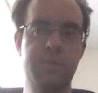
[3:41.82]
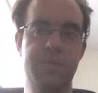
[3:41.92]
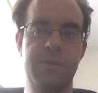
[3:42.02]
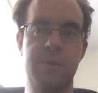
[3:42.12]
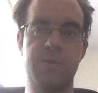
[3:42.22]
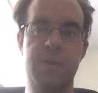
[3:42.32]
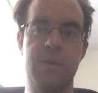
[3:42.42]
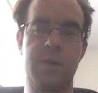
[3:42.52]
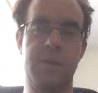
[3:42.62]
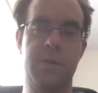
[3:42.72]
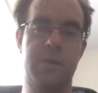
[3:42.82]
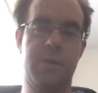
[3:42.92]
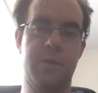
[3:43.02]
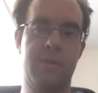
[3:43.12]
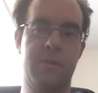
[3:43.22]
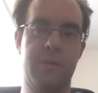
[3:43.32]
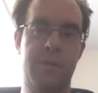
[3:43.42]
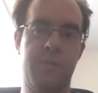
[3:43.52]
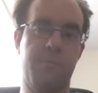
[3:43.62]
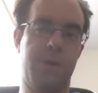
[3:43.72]
So
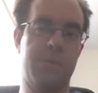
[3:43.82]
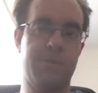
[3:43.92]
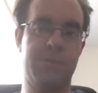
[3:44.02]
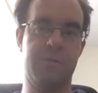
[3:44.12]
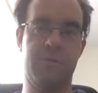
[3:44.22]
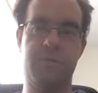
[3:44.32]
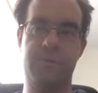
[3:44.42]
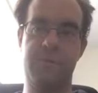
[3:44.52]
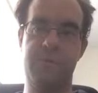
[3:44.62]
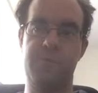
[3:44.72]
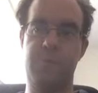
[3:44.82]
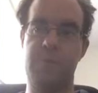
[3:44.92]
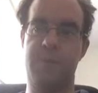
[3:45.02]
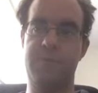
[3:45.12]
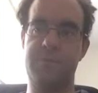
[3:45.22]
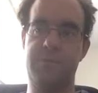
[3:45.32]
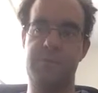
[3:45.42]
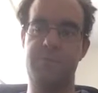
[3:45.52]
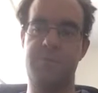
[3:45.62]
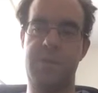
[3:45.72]
in my particular view, you have
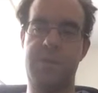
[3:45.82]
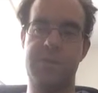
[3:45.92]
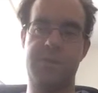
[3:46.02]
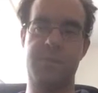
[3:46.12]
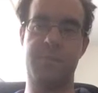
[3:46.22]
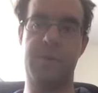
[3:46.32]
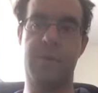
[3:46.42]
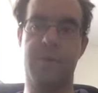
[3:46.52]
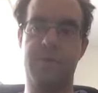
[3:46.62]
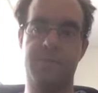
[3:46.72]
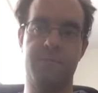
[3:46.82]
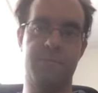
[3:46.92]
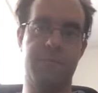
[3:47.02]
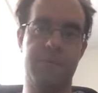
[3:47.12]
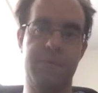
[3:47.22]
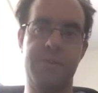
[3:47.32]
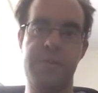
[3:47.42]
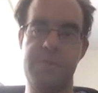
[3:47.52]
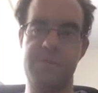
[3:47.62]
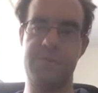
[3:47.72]
to take a step back 50
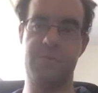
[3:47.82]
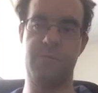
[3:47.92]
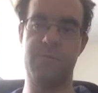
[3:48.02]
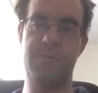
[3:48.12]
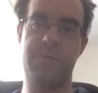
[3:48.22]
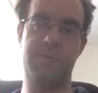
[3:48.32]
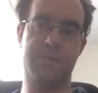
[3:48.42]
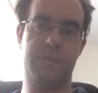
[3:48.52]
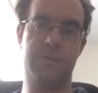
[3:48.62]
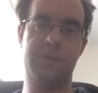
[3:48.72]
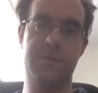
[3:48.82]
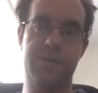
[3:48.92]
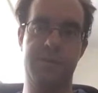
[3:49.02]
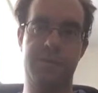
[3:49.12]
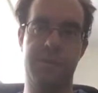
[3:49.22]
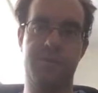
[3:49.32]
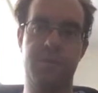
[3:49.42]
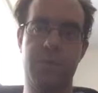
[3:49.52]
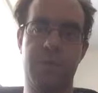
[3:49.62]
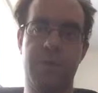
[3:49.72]
years to really study history.
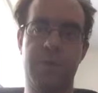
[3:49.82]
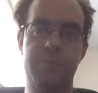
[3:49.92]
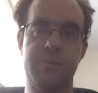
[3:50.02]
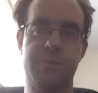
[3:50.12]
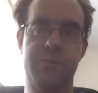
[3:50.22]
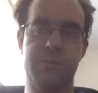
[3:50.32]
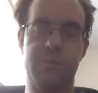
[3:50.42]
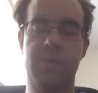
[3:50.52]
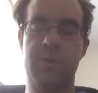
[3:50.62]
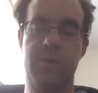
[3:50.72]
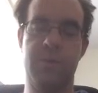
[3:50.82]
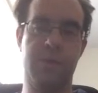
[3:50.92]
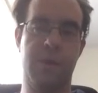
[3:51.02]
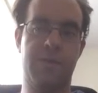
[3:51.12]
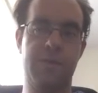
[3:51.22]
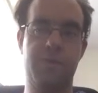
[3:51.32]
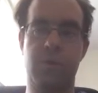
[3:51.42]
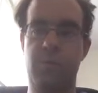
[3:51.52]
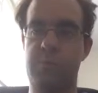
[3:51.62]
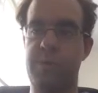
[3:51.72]
So at this
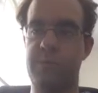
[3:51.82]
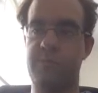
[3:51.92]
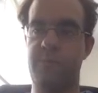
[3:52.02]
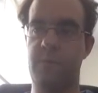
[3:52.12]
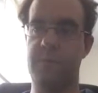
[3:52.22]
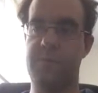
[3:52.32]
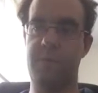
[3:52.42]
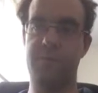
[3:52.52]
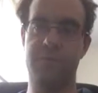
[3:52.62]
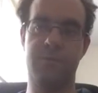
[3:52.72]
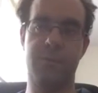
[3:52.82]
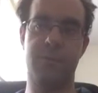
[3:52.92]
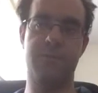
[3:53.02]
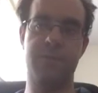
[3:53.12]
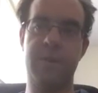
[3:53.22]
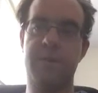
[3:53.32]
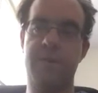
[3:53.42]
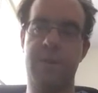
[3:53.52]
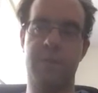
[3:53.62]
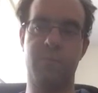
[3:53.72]
point, we can, for example, look at the
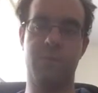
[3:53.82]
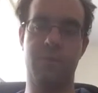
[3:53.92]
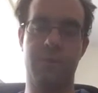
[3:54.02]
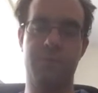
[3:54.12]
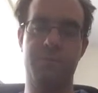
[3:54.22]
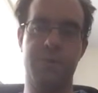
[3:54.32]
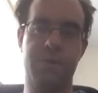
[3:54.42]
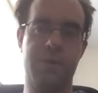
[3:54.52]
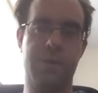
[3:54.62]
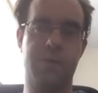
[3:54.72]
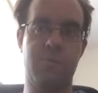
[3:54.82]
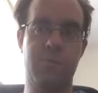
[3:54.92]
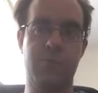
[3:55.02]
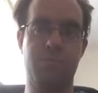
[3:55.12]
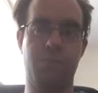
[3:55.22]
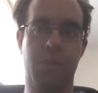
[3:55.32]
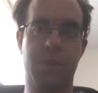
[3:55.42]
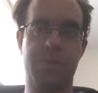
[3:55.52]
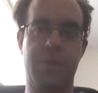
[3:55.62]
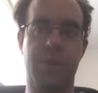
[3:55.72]
Vietnam War, but not really
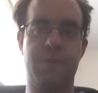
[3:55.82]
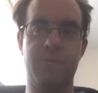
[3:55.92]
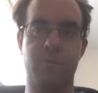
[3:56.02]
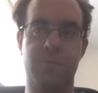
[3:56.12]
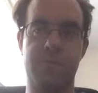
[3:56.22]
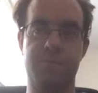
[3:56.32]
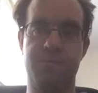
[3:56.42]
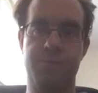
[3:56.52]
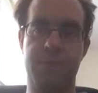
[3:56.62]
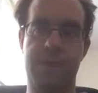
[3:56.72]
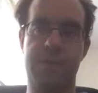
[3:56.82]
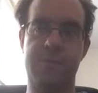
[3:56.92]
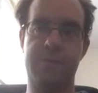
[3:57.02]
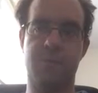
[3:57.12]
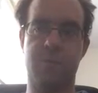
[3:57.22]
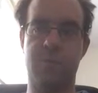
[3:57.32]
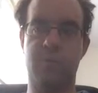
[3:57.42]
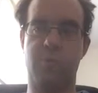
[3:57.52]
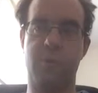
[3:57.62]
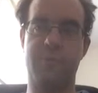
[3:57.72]
much afterwards. That is more in
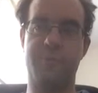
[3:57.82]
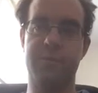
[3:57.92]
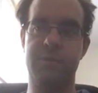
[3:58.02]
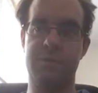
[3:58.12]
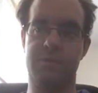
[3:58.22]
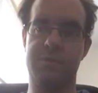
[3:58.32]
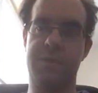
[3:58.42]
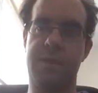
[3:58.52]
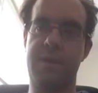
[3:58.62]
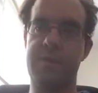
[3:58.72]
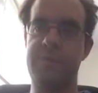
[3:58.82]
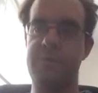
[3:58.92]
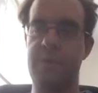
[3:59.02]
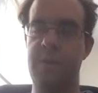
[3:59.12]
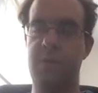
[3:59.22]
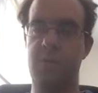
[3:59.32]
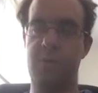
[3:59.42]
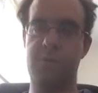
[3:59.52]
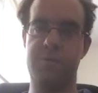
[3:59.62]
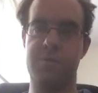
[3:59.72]
the realm of political science or